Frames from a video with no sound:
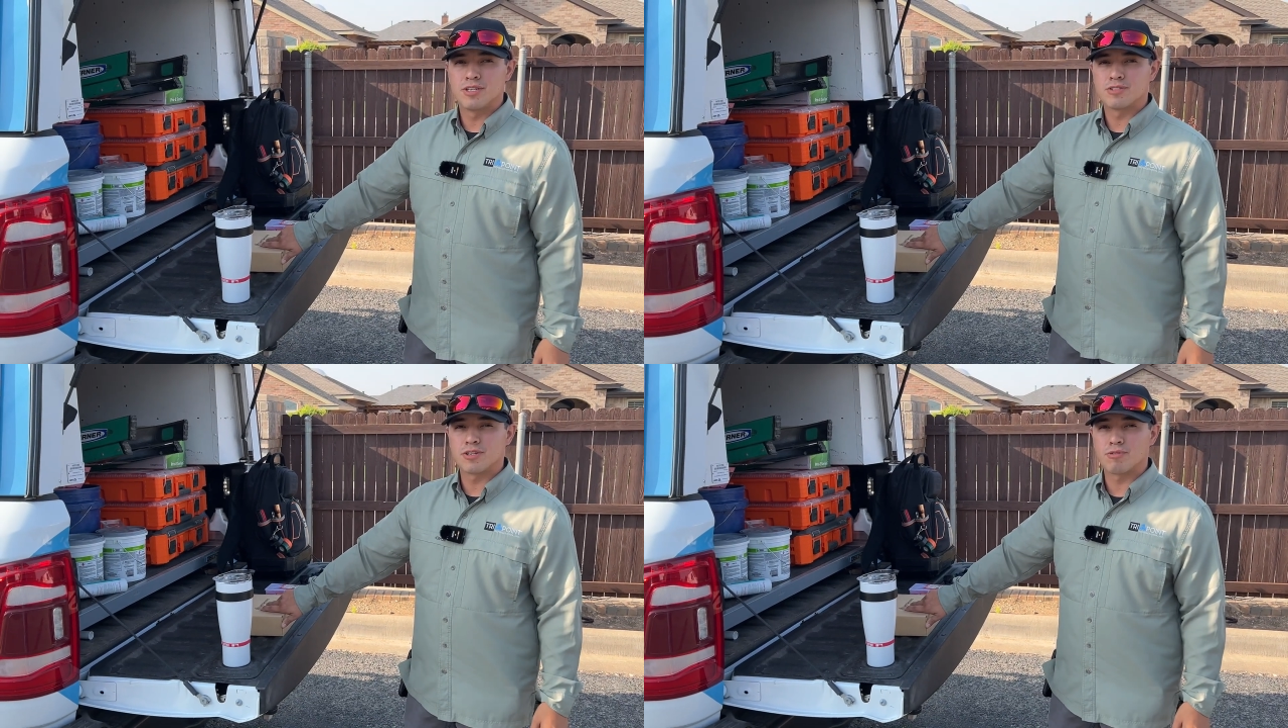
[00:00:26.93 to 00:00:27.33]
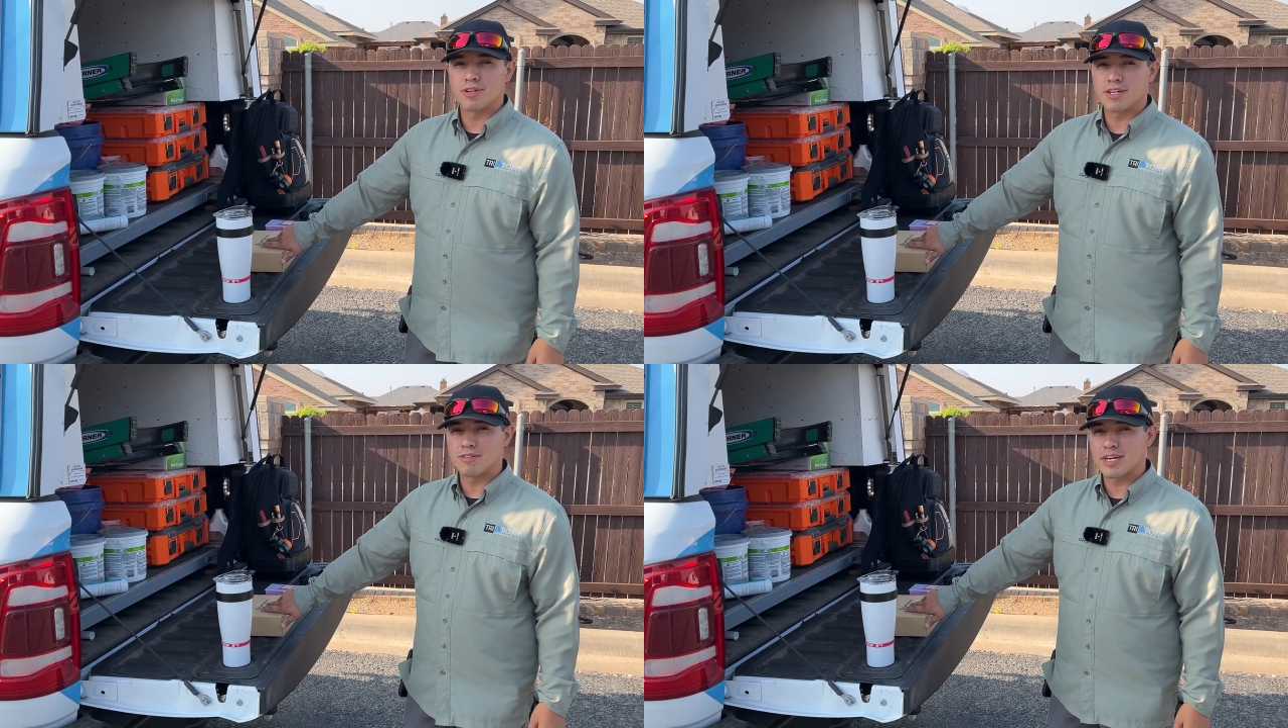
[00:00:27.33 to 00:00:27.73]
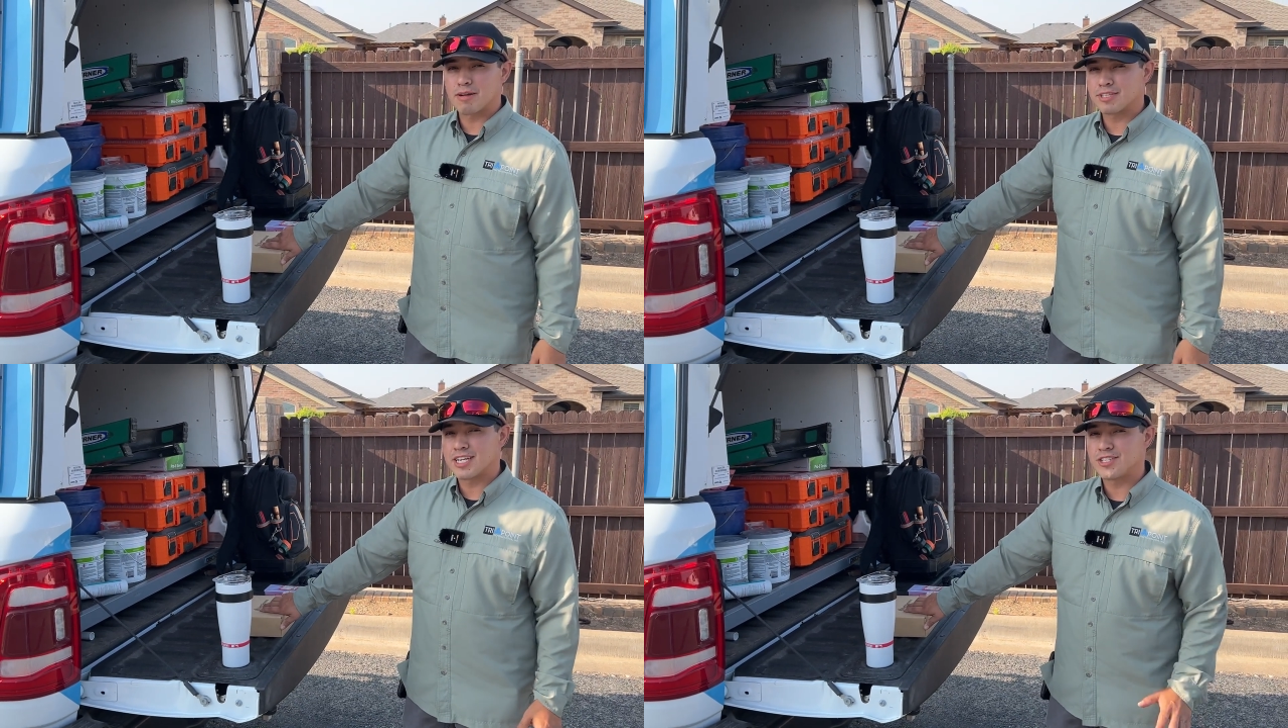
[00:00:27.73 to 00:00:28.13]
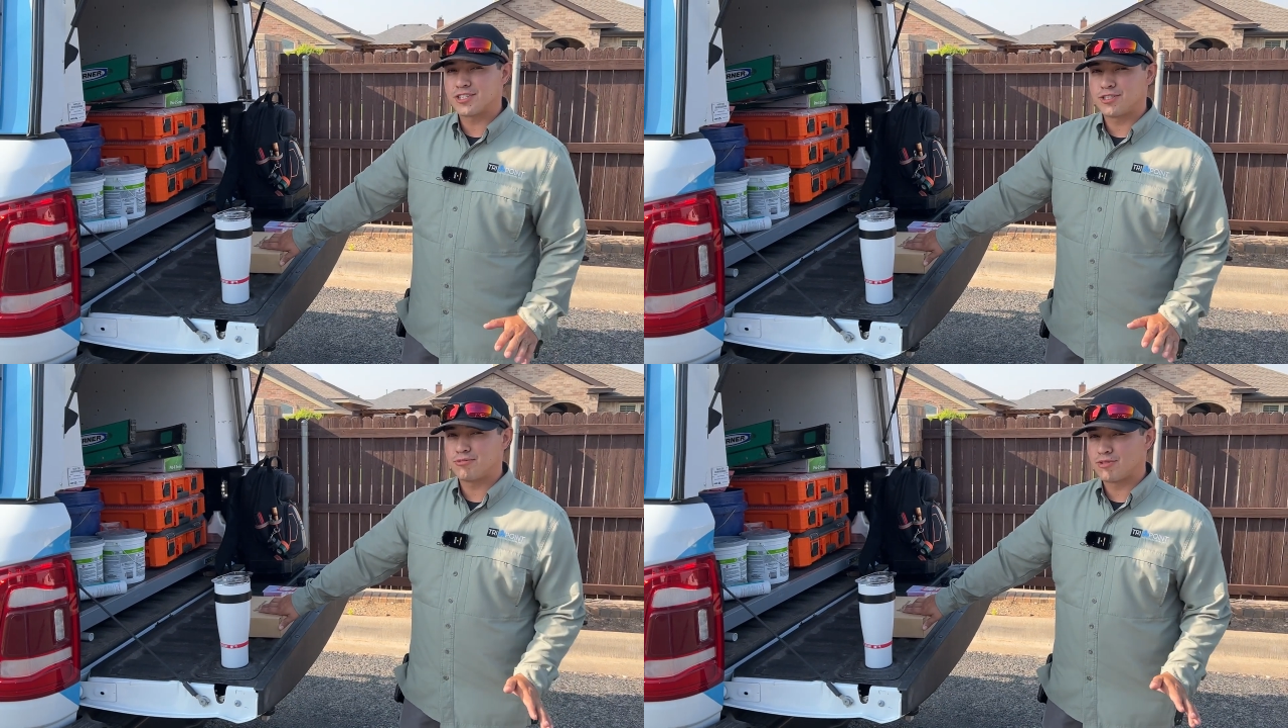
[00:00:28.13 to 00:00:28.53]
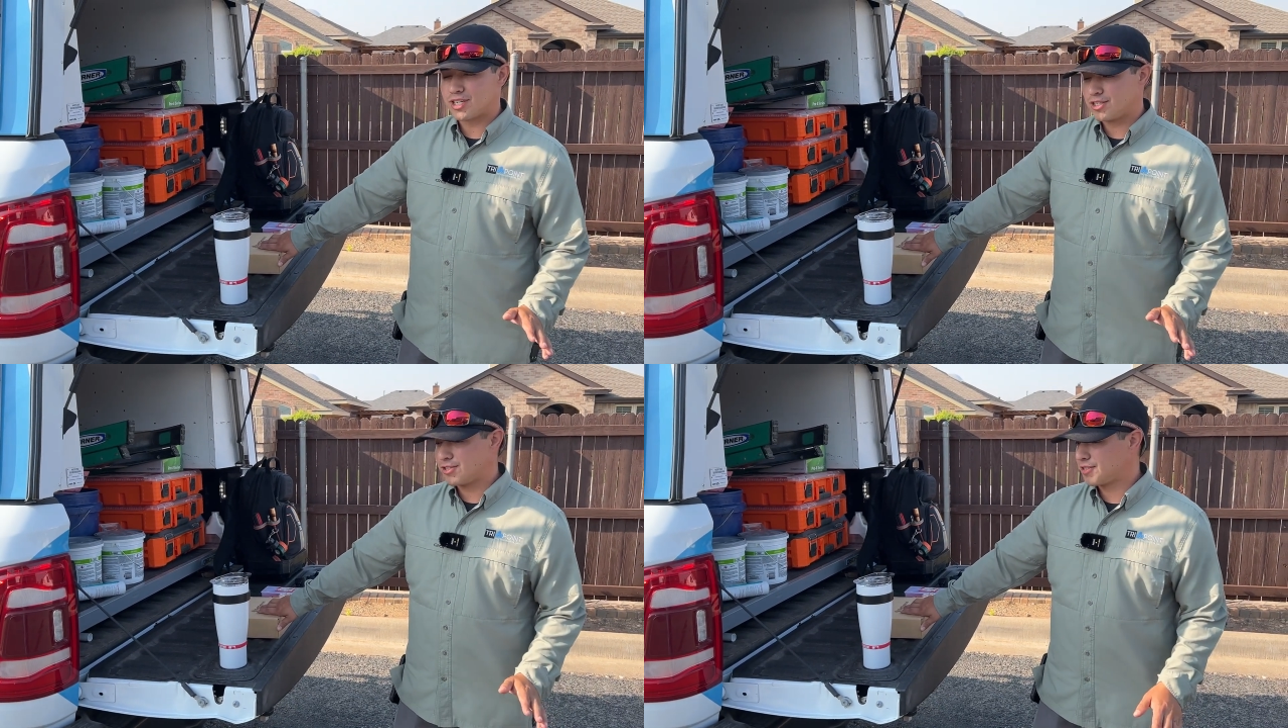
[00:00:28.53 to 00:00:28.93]
so whatever application you
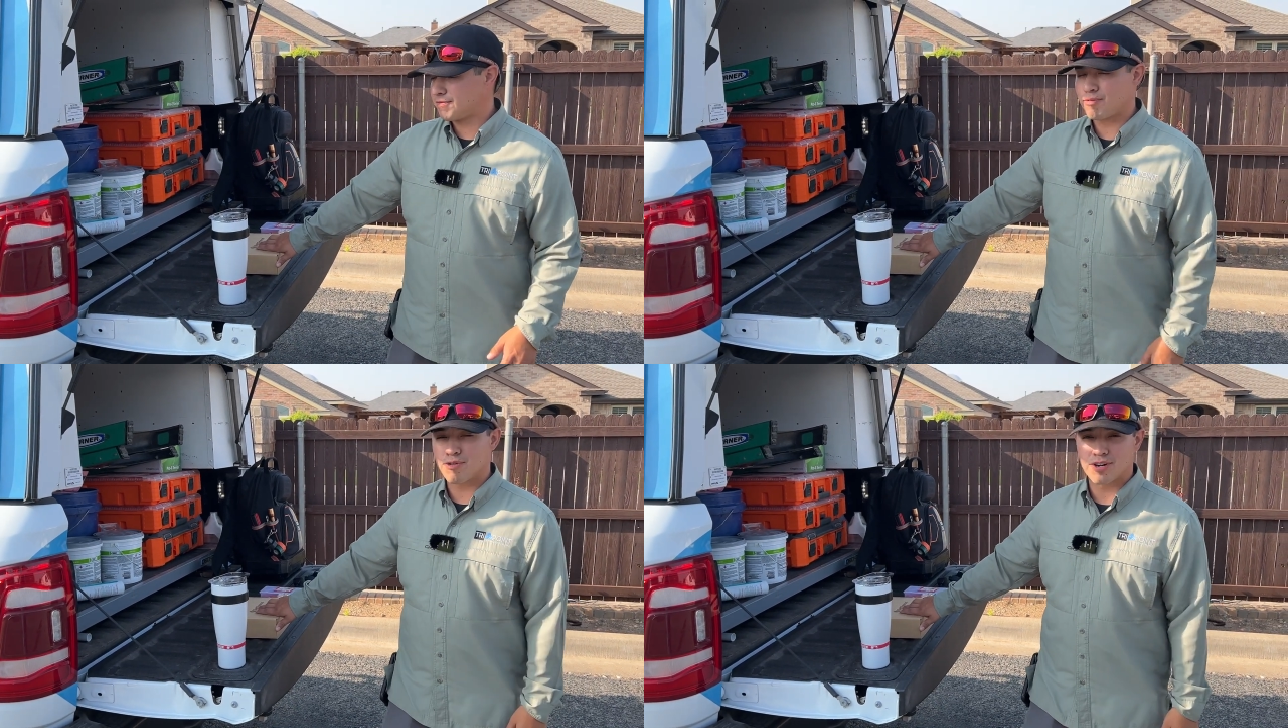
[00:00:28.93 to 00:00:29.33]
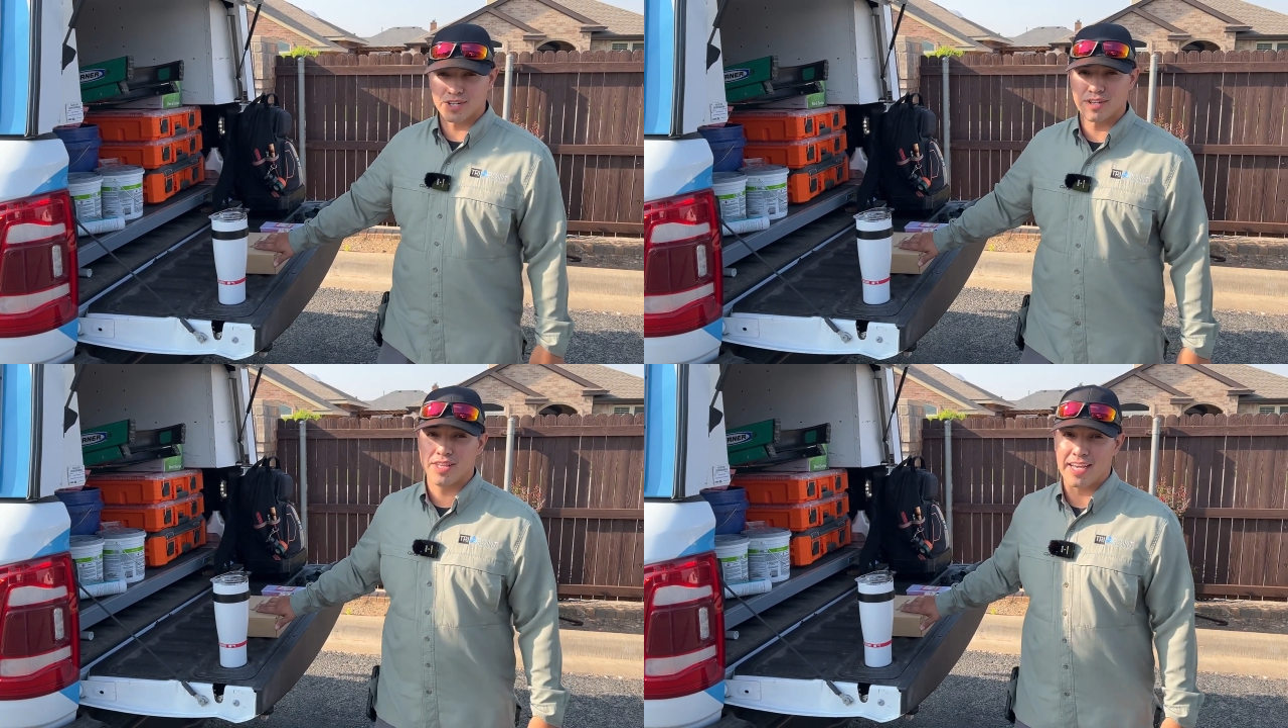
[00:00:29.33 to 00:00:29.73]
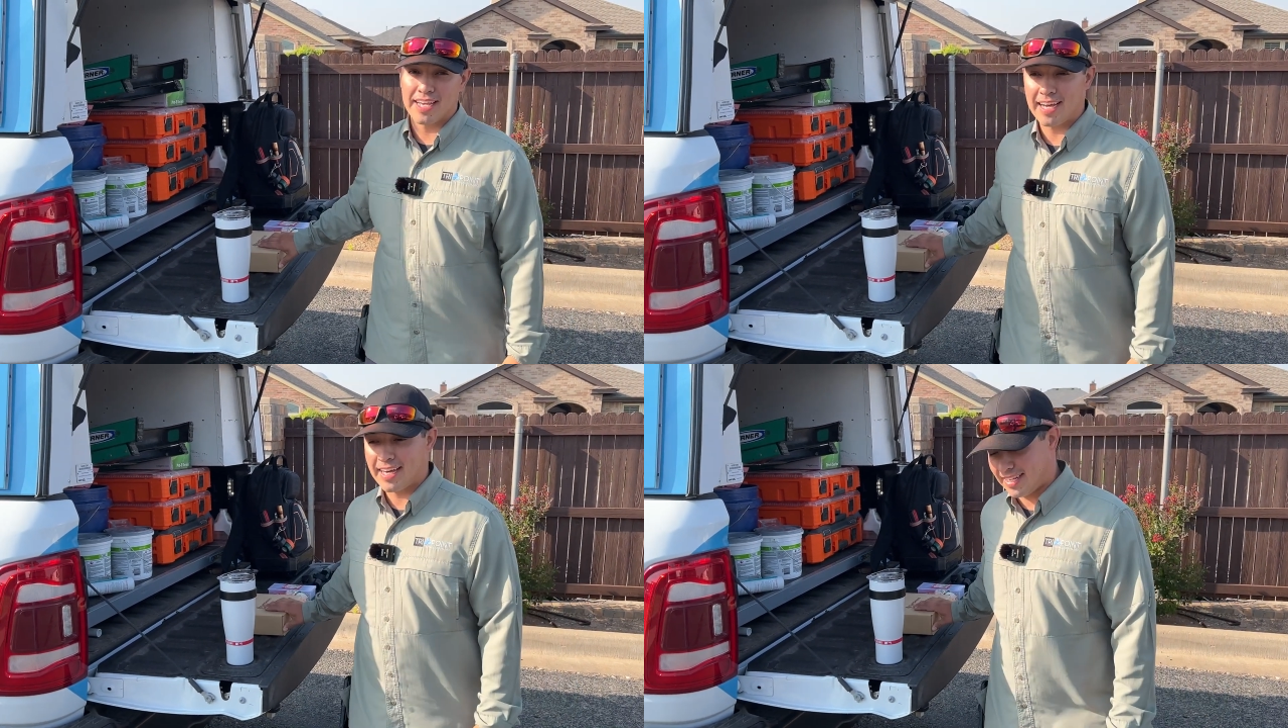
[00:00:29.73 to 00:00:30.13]
want to use it for, they got